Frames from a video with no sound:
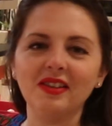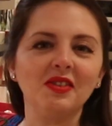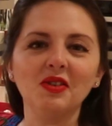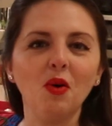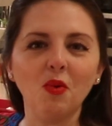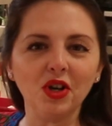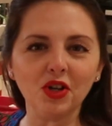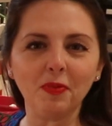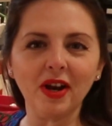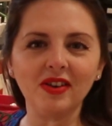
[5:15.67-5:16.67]
No
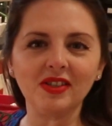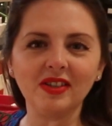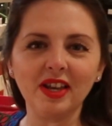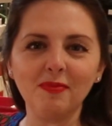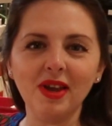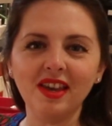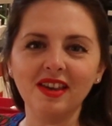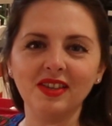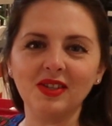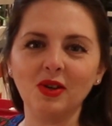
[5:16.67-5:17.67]
wonder parents like
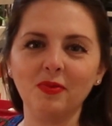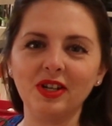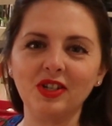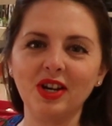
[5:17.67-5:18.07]
making this so much.